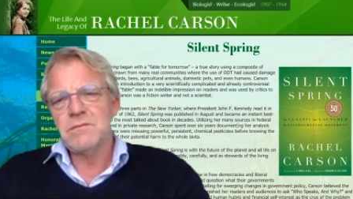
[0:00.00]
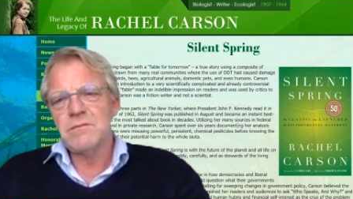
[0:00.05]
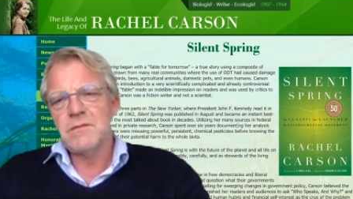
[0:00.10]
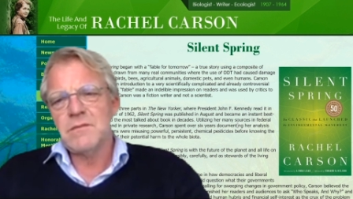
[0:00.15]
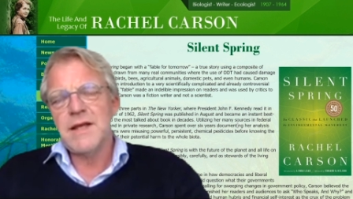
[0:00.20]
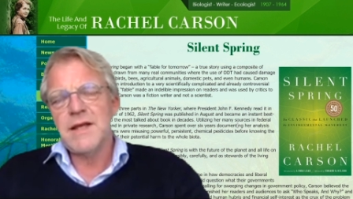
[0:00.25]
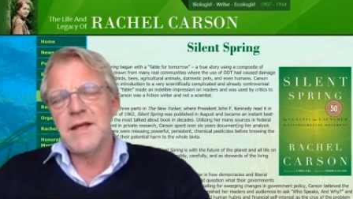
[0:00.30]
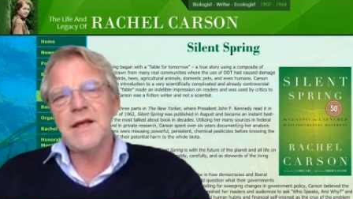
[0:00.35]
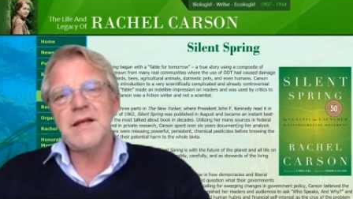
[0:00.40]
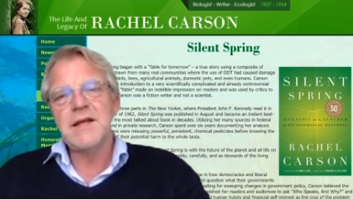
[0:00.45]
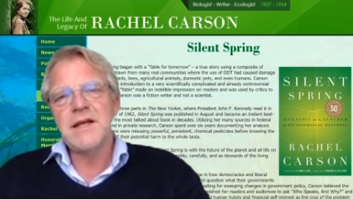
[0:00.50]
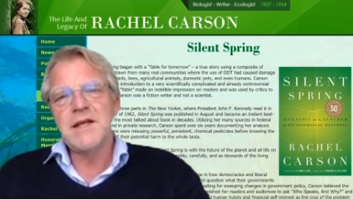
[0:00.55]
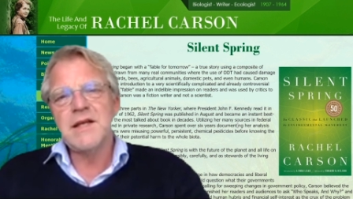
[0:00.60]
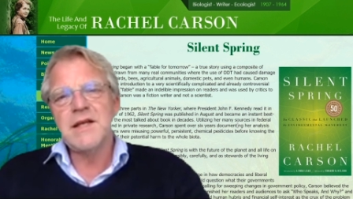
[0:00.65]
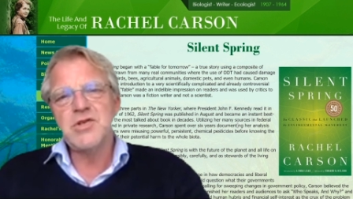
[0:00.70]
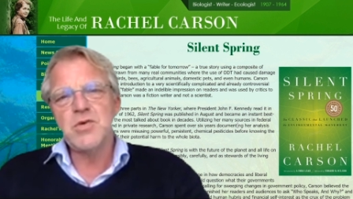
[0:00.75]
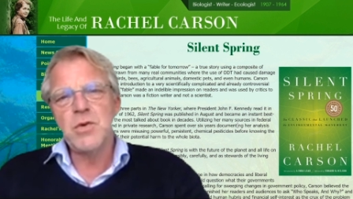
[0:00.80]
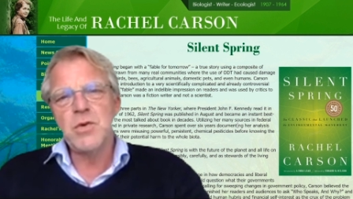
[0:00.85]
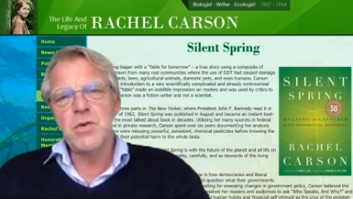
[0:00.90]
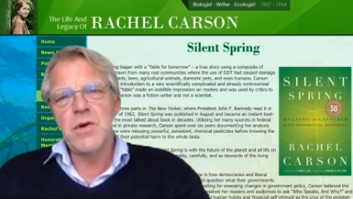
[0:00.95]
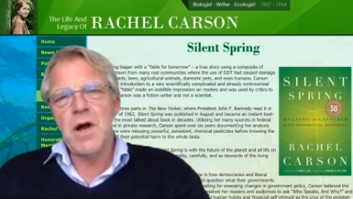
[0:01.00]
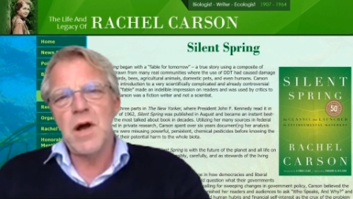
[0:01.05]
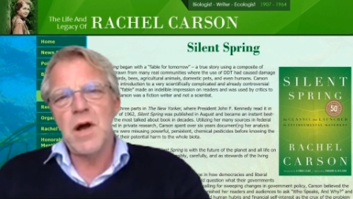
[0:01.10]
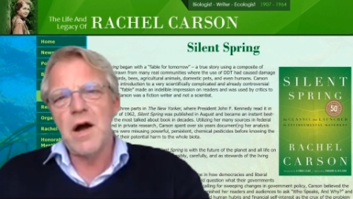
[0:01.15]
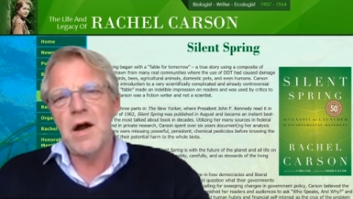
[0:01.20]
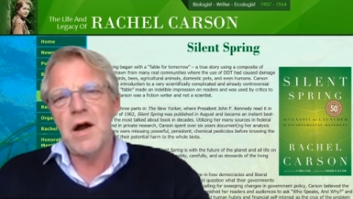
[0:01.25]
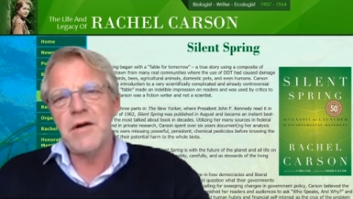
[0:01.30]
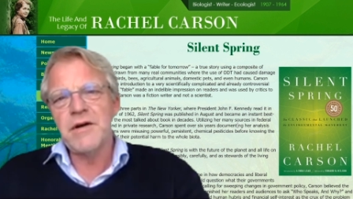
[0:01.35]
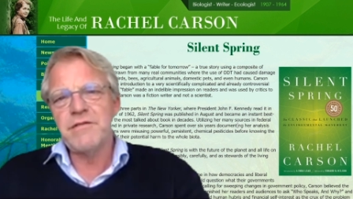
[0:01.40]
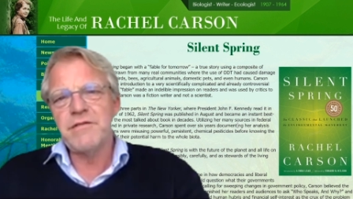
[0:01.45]
getting into
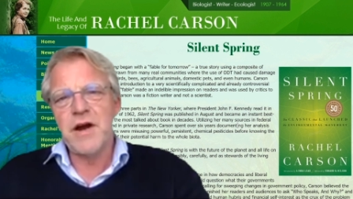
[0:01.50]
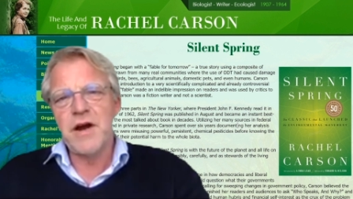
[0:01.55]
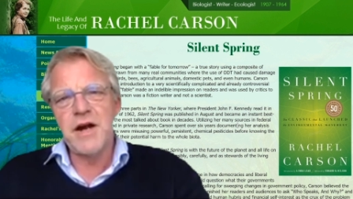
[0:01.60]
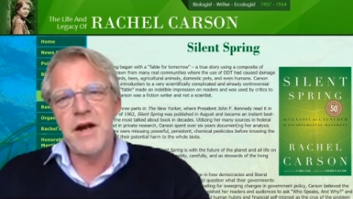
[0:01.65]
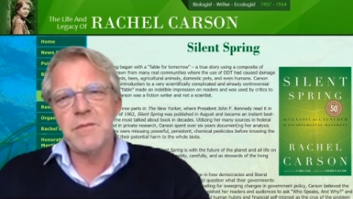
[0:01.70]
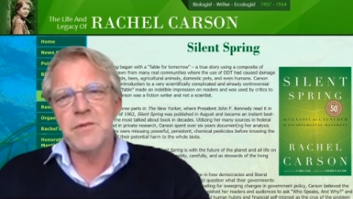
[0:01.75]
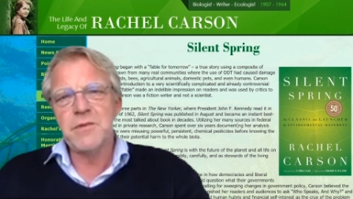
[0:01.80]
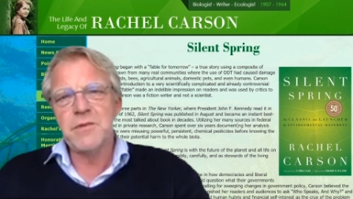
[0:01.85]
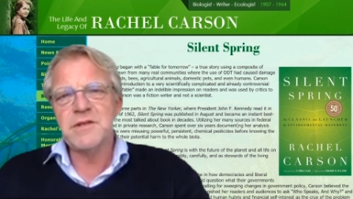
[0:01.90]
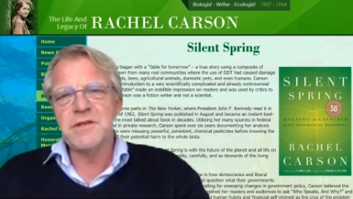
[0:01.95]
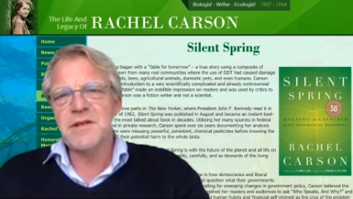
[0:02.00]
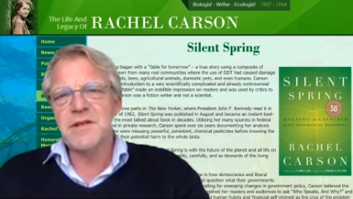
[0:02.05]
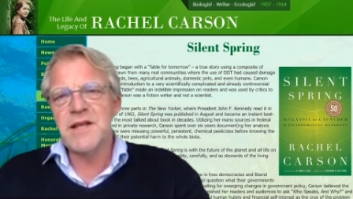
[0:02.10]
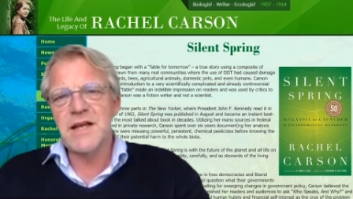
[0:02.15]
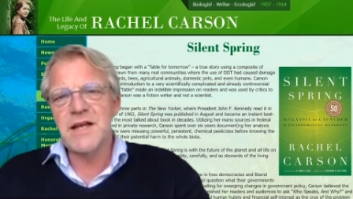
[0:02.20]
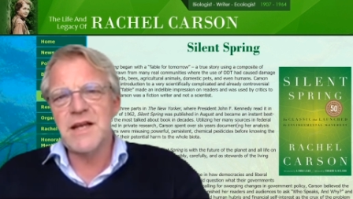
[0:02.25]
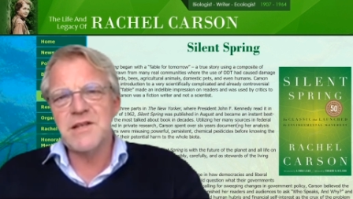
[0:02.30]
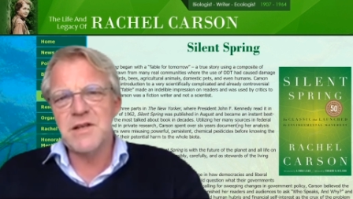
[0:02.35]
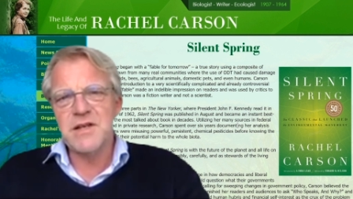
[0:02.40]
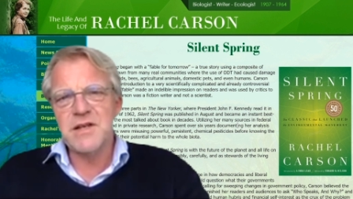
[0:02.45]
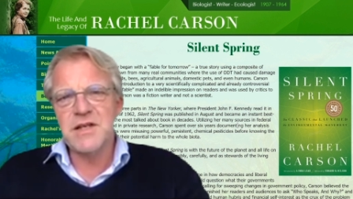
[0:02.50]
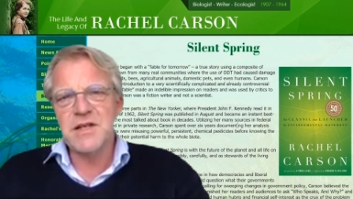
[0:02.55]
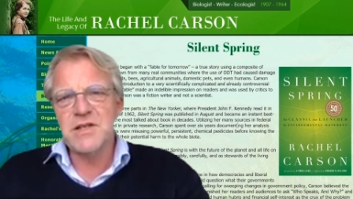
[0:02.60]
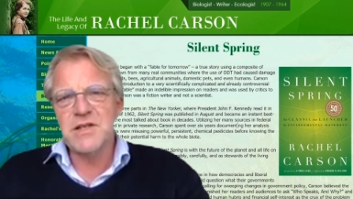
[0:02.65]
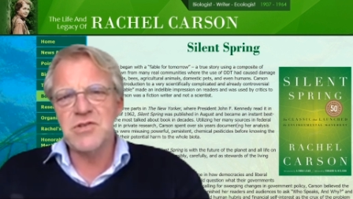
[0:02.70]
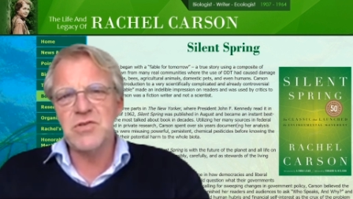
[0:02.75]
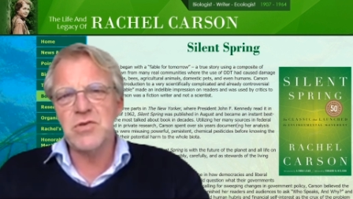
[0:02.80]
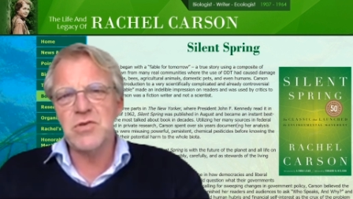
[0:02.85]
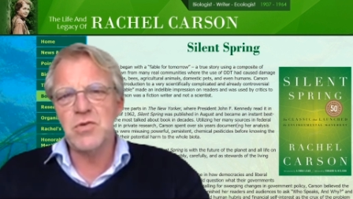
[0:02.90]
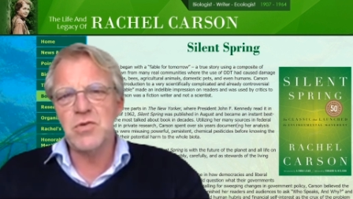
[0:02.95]
our environment and getting
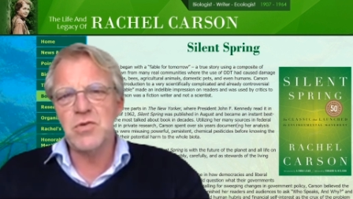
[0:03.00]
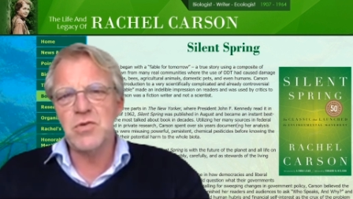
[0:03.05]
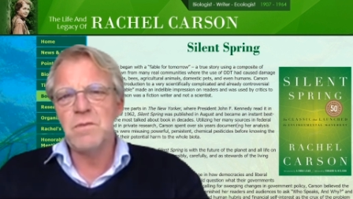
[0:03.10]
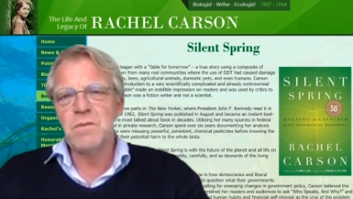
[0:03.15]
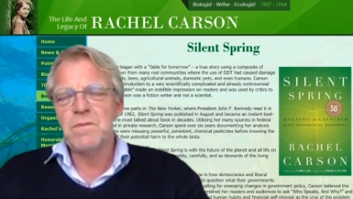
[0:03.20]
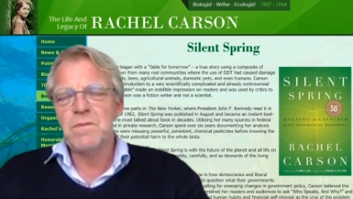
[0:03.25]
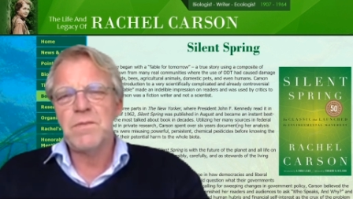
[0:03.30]
into